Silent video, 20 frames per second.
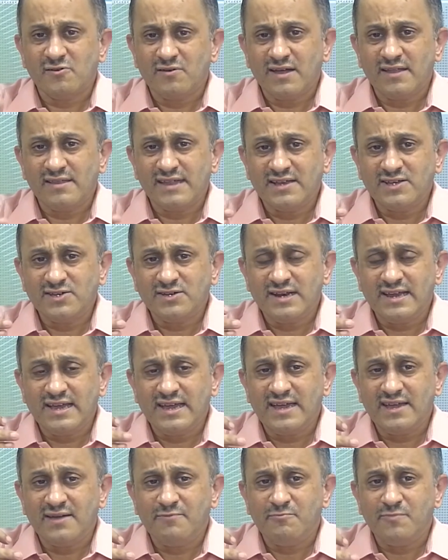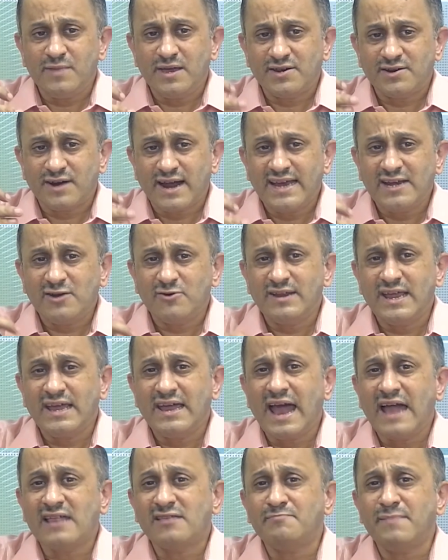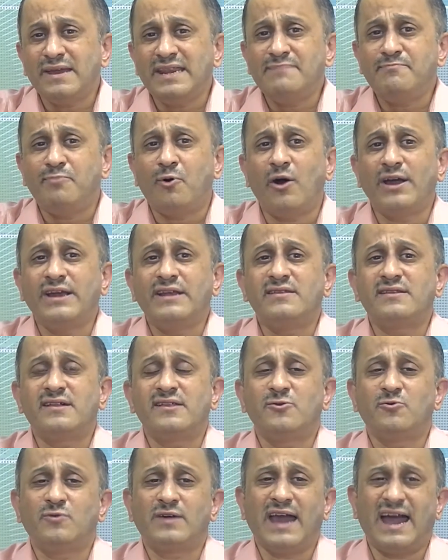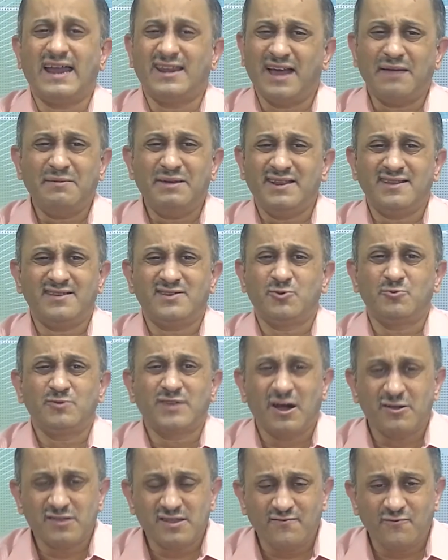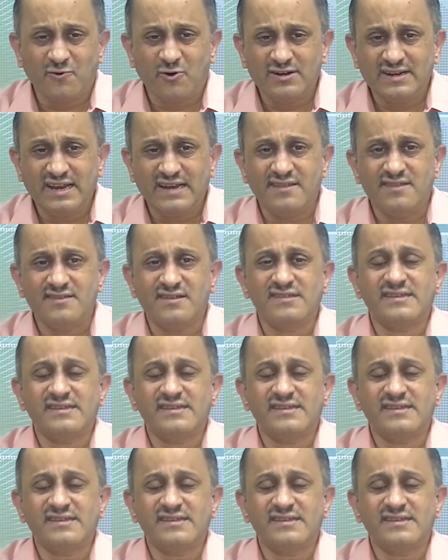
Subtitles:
essentially we are trying to take as many points as you can. I mean, 2048 is just an